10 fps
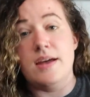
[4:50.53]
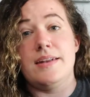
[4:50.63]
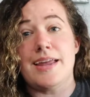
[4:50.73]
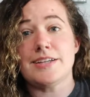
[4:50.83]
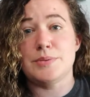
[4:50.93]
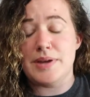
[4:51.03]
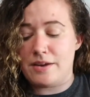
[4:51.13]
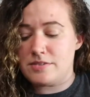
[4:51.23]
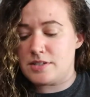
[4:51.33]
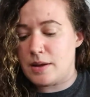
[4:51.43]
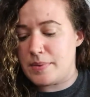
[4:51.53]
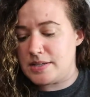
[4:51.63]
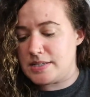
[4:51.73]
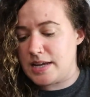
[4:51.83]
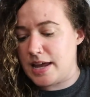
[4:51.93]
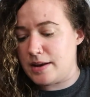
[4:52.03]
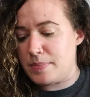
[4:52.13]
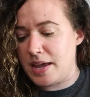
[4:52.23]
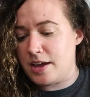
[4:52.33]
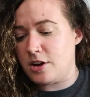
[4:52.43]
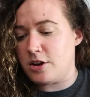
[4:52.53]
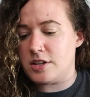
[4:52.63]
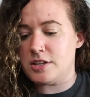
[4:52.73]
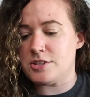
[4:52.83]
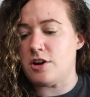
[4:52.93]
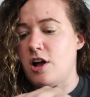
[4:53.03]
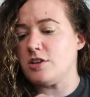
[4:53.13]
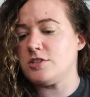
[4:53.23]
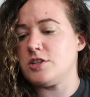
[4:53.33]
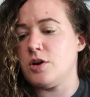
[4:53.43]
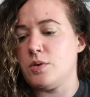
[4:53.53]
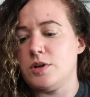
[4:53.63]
Next we have some Ted Baker. These are also